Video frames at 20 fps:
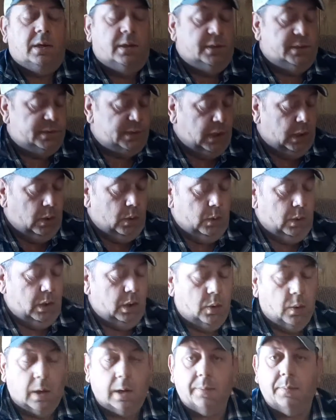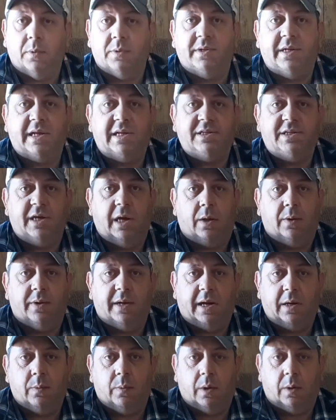So what I'm going to teach y'all
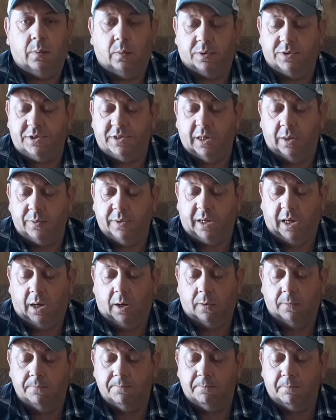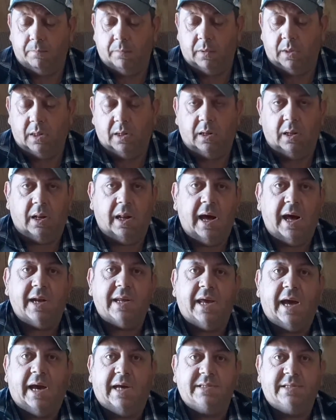there, what I want to show y'all, a lot
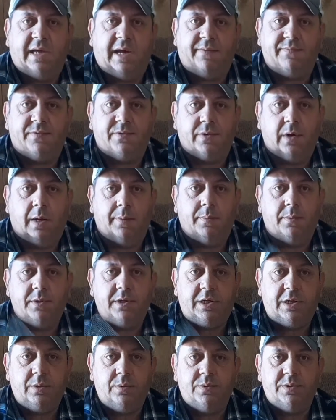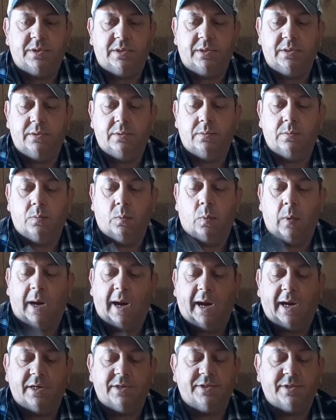of guys have trouble using
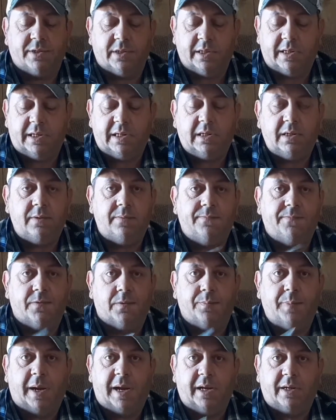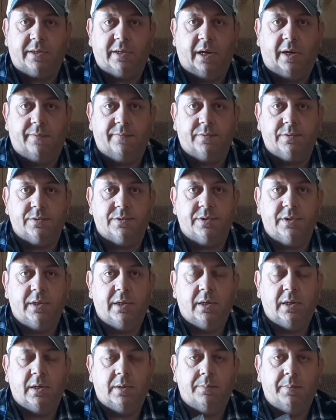wire screen for pan covers
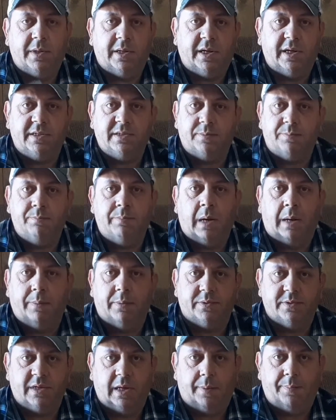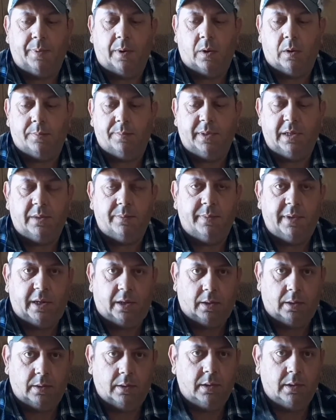because it bubbles up on them in the middle.